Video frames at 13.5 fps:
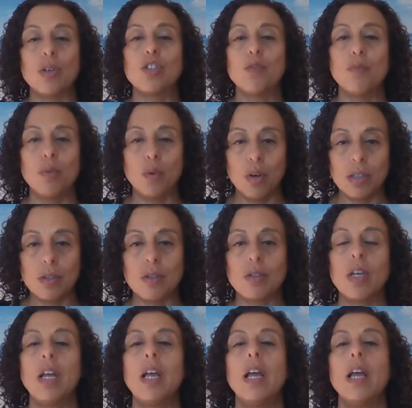sports
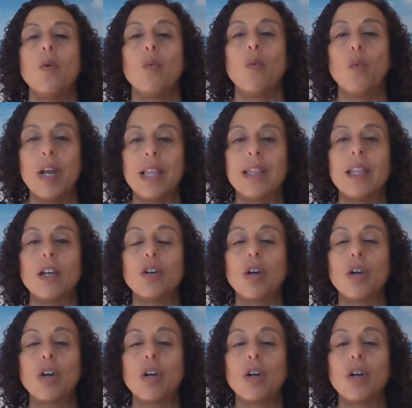with